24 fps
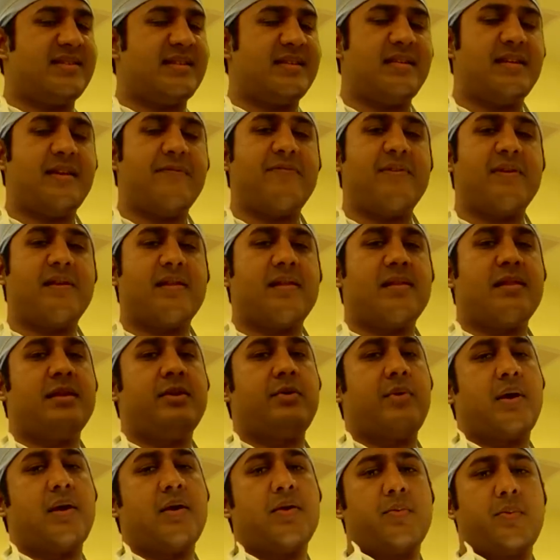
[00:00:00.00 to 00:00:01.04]
a
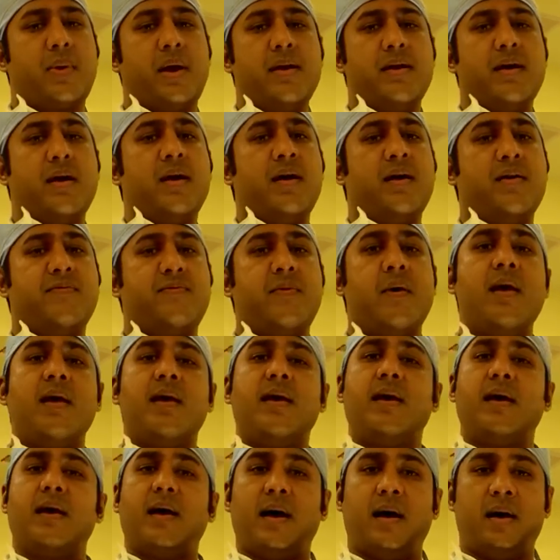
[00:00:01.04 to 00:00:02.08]
significantly greater rate of
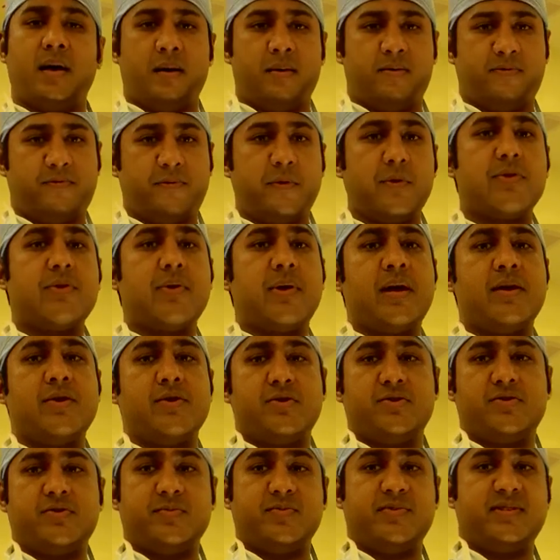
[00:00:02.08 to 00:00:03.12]
further
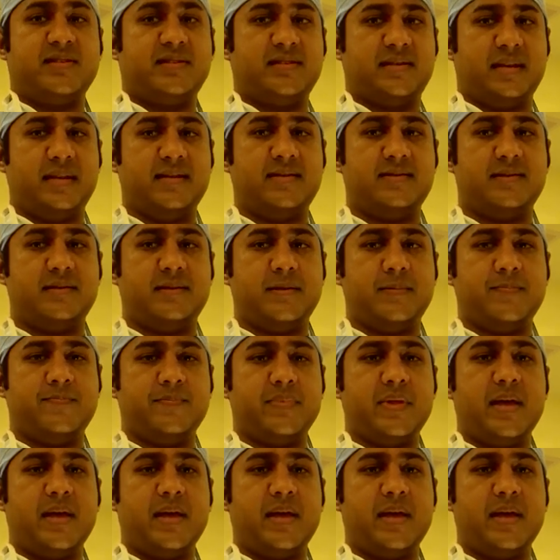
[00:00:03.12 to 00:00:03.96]
aneurysms exist.